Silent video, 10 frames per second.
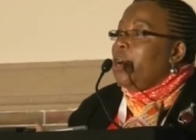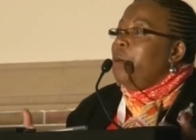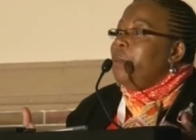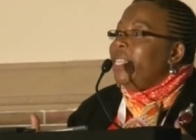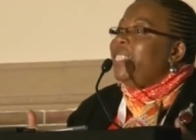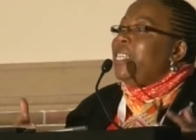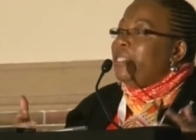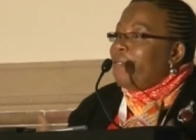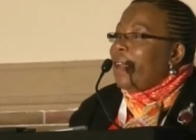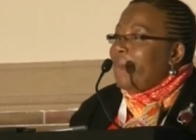Community
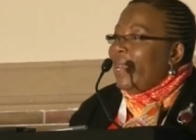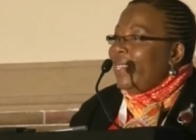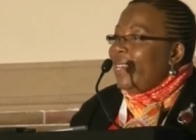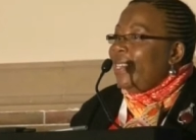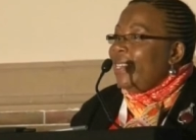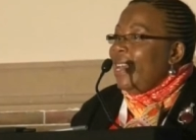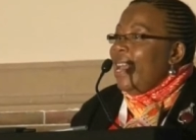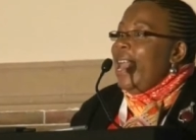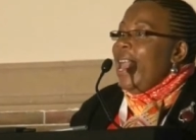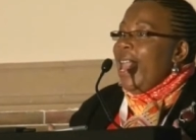is fragmented
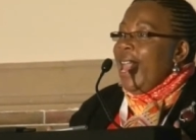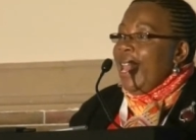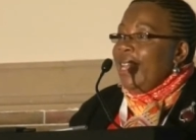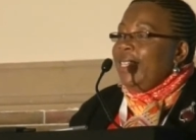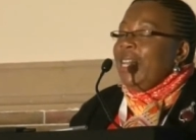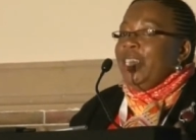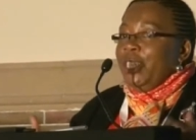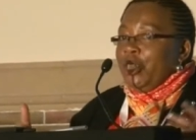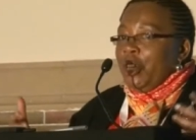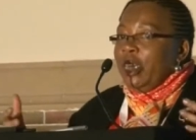and
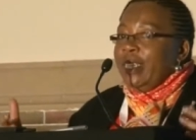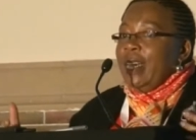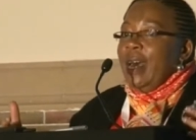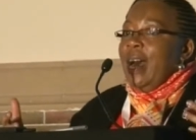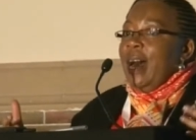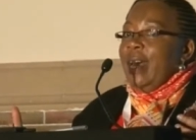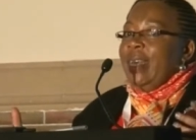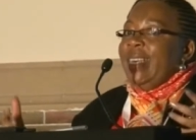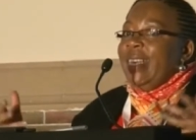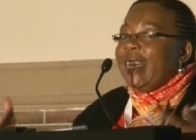it is not uh,
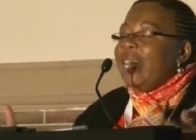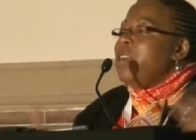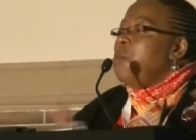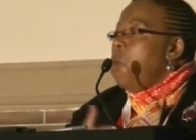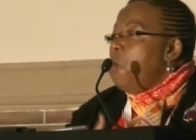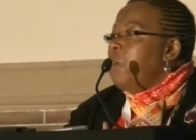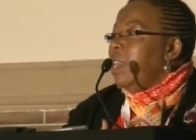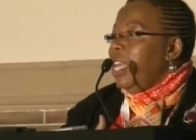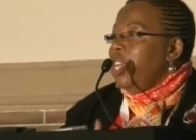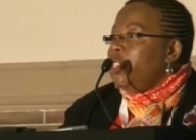neatly
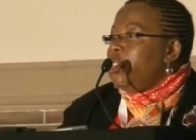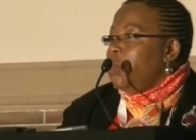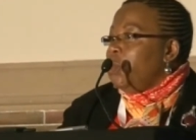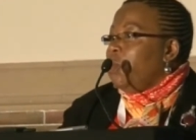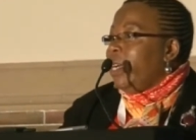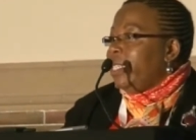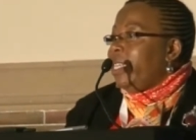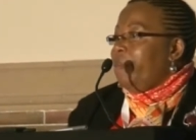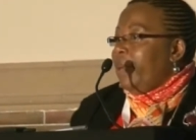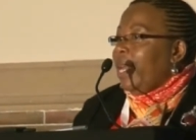woven into what
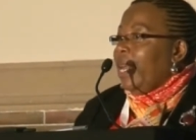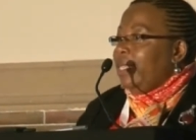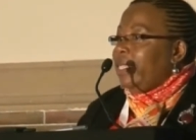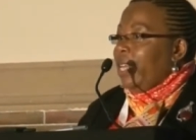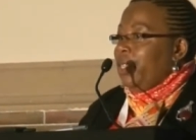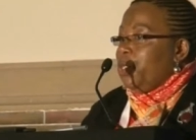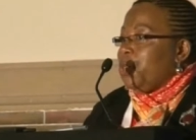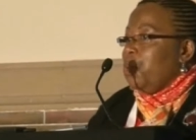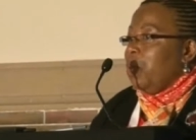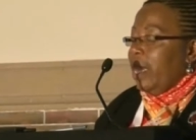is happening inside the
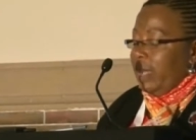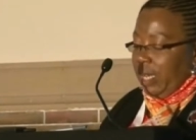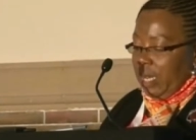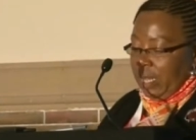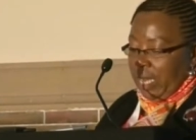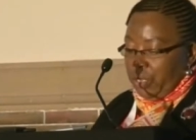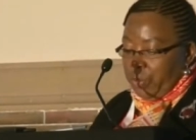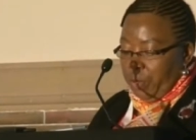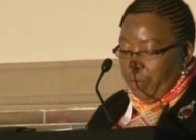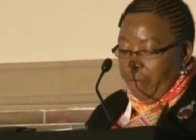school, and that, and that
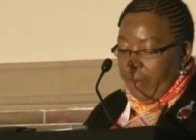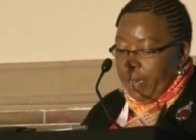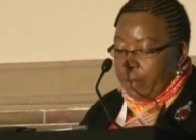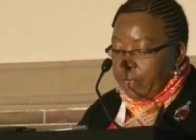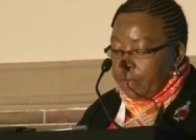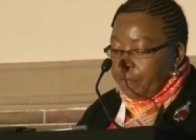is what we found.